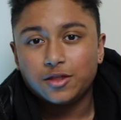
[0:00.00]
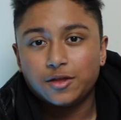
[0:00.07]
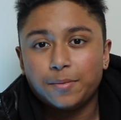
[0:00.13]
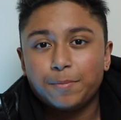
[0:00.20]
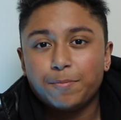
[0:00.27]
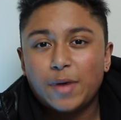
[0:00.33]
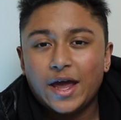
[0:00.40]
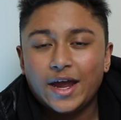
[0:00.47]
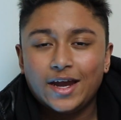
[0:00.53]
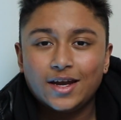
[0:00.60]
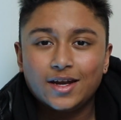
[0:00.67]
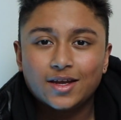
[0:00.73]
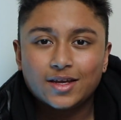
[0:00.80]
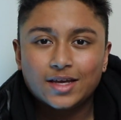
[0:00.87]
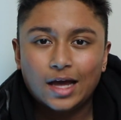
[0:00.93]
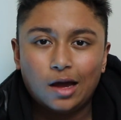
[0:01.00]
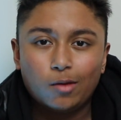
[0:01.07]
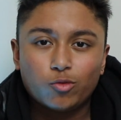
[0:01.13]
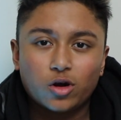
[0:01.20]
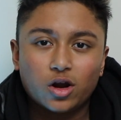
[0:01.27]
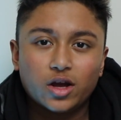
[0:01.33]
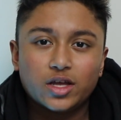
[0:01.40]
The main
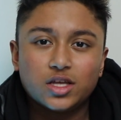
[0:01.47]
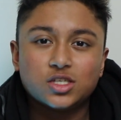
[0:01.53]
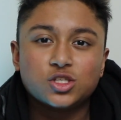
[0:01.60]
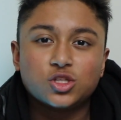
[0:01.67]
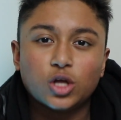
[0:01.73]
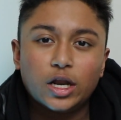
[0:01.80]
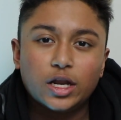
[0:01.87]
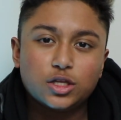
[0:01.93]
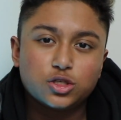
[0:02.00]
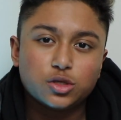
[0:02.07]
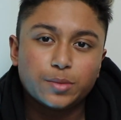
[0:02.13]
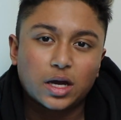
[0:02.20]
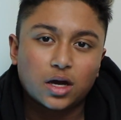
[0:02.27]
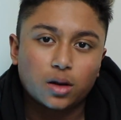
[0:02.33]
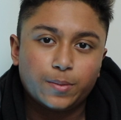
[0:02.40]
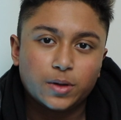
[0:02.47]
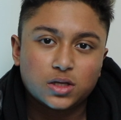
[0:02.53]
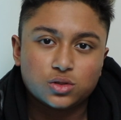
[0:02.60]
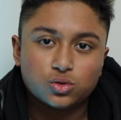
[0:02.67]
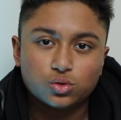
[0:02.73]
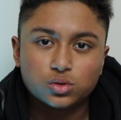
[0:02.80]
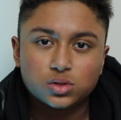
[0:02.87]
camera is 32
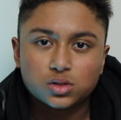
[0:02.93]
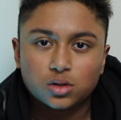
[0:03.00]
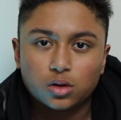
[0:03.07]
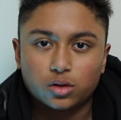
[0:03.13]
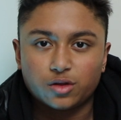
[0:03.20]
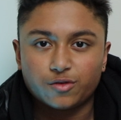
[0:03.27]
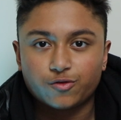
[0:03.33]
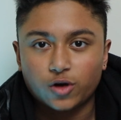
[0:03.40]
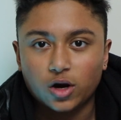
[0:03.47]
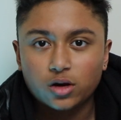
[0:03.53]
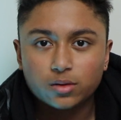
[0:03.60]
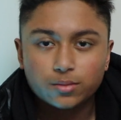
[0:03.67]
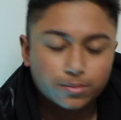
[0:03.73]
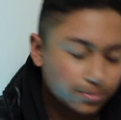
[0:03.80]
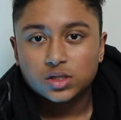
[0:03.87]
megapixels on the front.